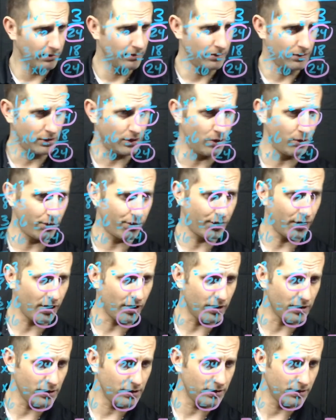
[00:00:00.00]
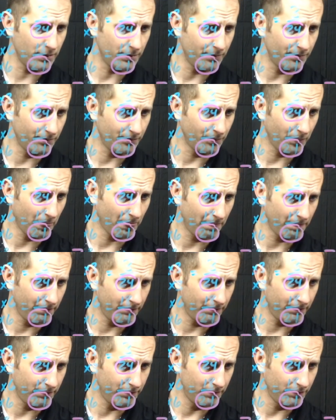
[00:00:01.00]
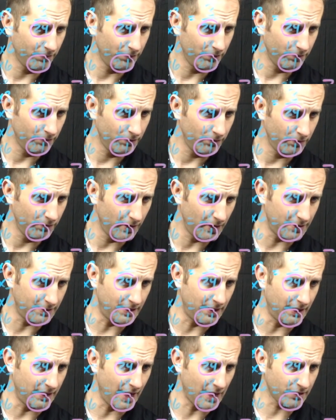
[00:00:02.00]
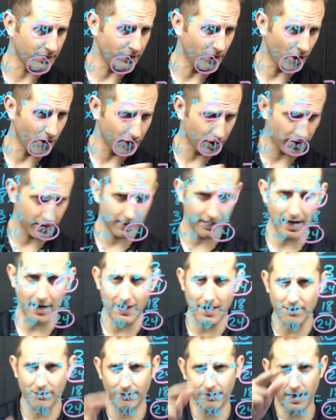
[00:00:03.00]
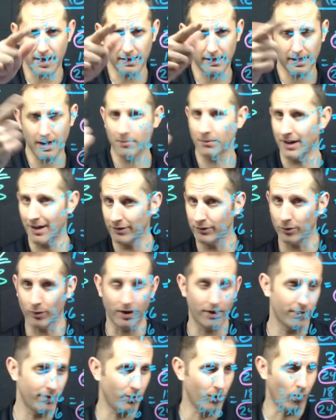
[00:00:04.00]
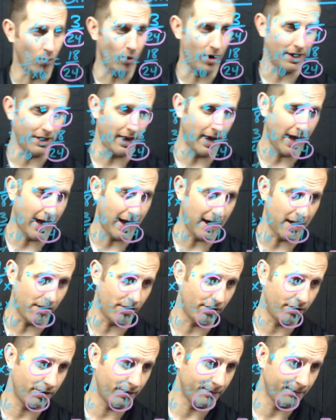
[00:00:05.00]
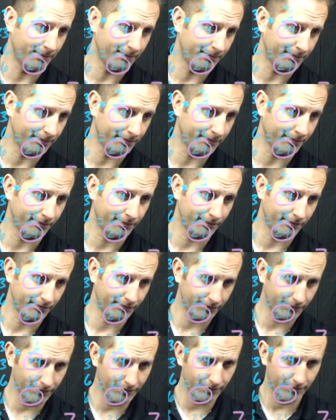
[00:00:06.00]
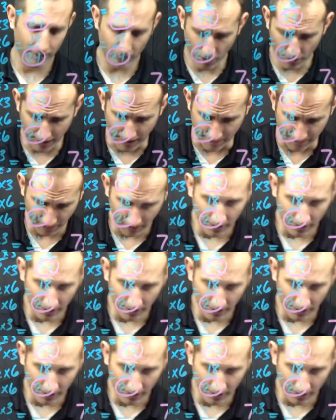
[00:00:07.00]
2/3 is the next largest, and then finally I'm left with 1/8. Okay,